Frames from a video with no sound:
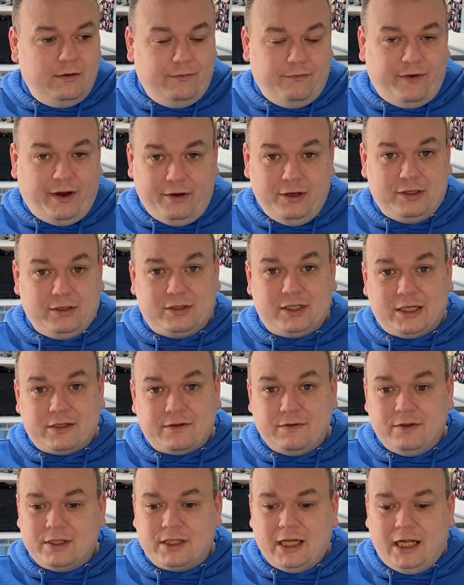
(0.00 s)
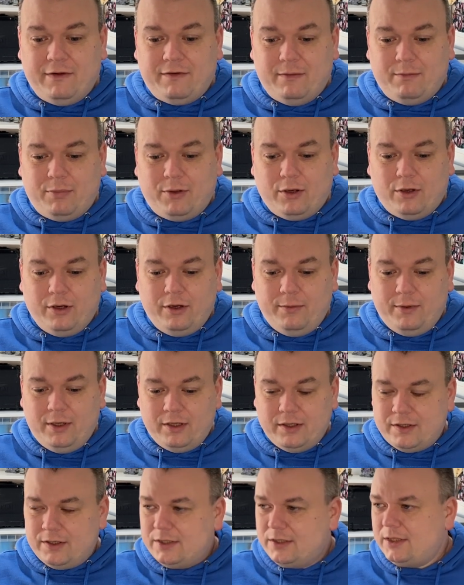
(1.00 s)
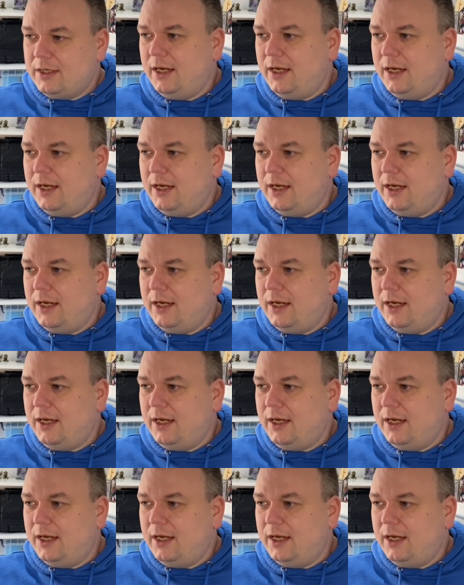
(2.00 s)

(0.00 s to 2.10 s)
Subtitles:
very successful self-employment